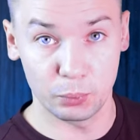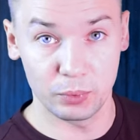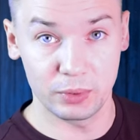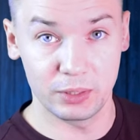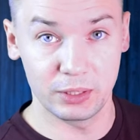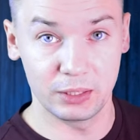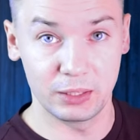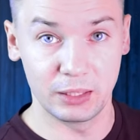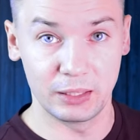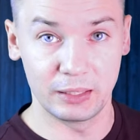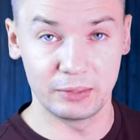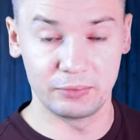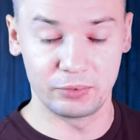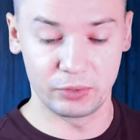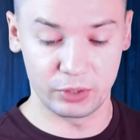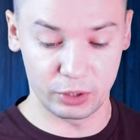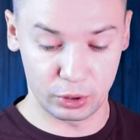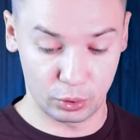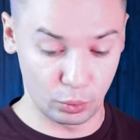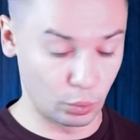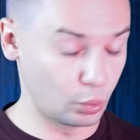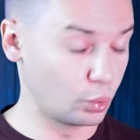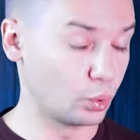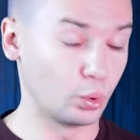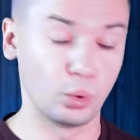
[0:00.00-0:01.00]
We deliver
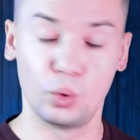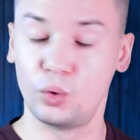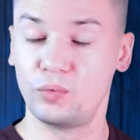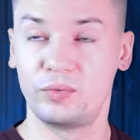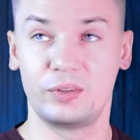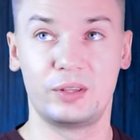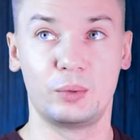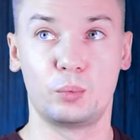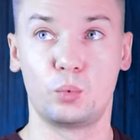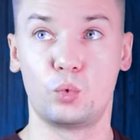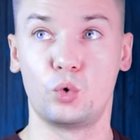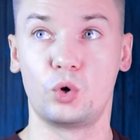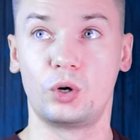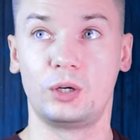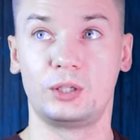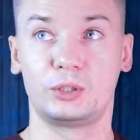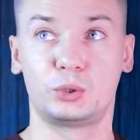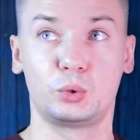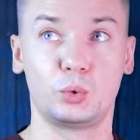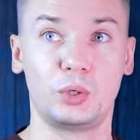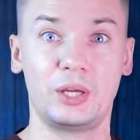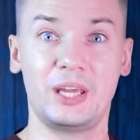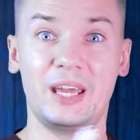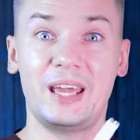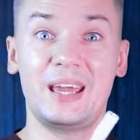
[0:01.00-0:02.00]
it all over the
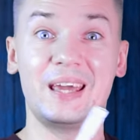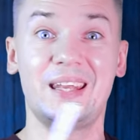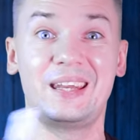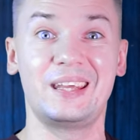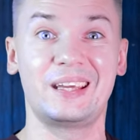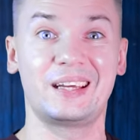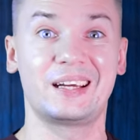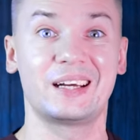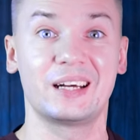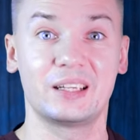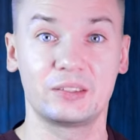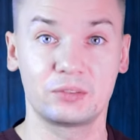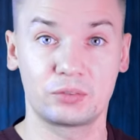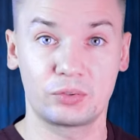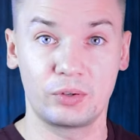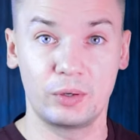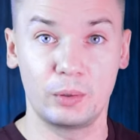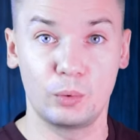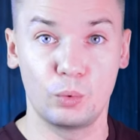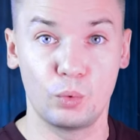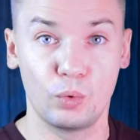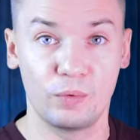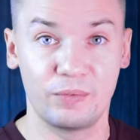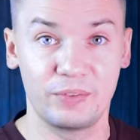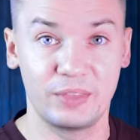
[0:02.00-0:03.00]
world to any
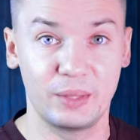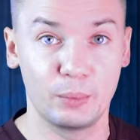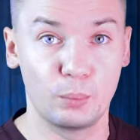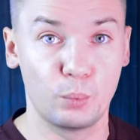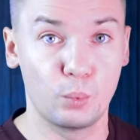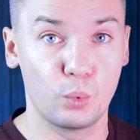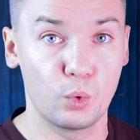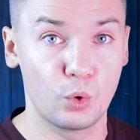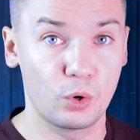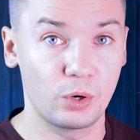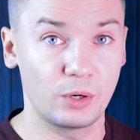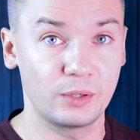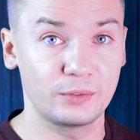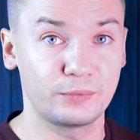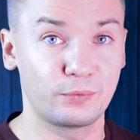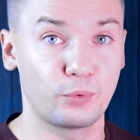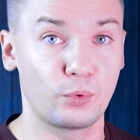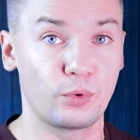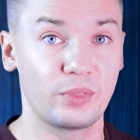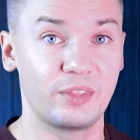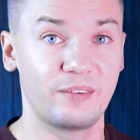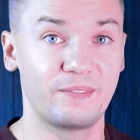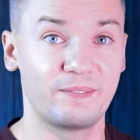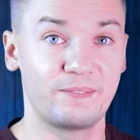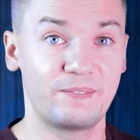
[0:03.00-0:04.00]
country of the world
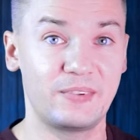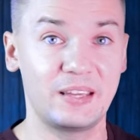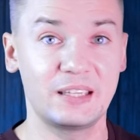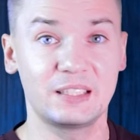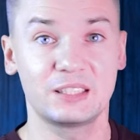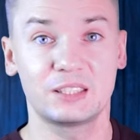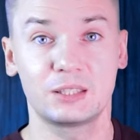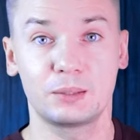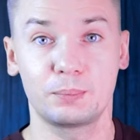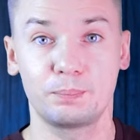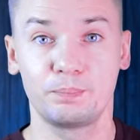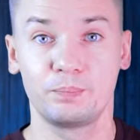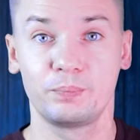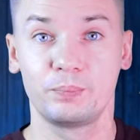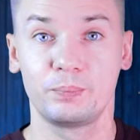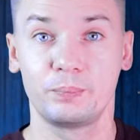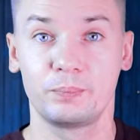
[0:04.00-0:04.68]
for the fixed